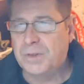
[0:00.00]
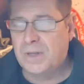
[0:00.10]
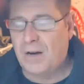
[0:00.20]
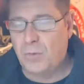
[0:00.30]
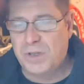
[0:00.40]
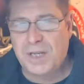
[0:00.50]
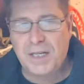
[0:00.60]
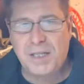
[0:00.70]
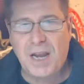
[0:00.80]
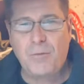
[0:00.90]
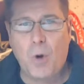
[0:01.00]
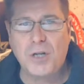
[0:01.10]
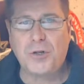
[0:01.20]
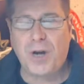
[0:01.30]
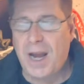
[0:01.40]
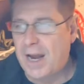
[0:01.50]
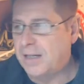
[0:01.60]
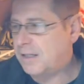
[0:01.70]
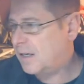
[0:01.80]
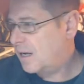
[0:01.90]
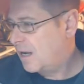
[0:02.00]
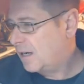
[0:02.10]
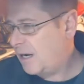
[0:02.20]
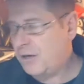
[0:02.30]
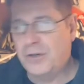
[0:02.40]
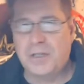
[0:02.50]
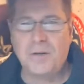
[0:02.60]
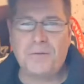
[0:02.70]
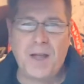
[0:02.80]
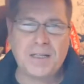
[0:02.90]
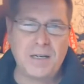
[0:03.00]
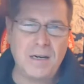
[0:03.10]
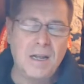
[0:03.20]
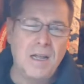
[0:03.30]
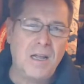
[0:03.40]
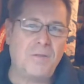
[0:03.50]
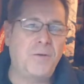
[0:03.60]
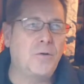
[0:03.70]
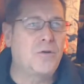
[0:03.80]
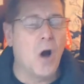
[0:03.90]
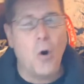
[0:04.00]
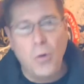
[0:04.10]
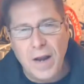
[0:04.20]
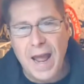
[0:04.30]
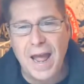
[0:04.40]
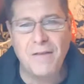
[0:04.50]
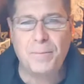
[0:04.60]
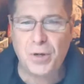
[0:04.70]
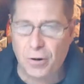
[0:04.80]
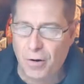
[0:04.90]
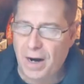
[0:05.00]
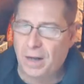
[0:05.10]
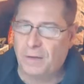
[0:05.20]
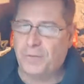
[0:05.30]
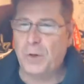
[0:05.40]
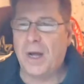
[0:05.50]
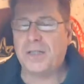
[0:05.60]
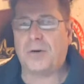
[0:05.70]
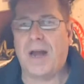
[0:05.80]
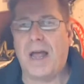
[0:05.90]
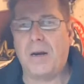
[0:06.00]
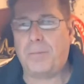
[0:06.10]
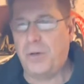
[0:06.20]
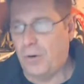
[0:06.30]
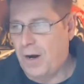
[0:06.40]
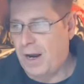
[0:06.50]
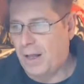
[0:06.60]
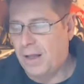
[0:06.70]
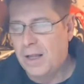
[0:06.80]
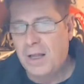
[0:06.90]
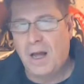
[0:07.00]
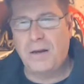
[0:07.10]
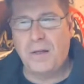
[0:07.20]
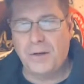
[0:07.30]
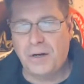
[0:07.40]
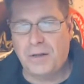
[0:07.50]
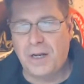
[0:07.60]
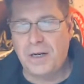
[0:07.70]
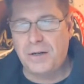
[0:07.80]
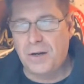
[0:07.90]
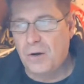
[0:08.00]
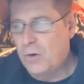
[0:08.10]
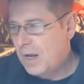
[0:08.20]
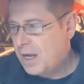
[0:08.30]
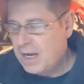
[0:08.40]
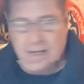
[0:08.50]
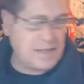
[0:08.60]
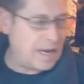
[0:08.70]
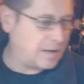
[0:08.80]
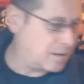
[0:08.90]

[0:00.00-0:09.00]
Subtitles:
everyone stay safe, wash your hands, get your disinfectant. If you don't have Purell, if you guys are out of Purell, another good thing to do is get